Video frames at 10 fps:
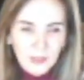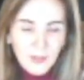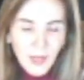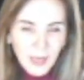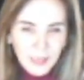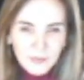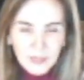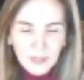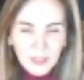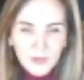lives
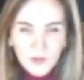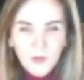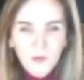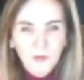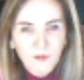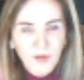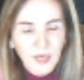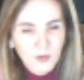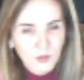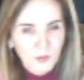and the history of what
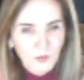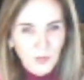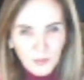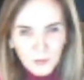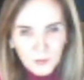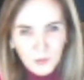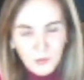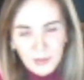fashion went through.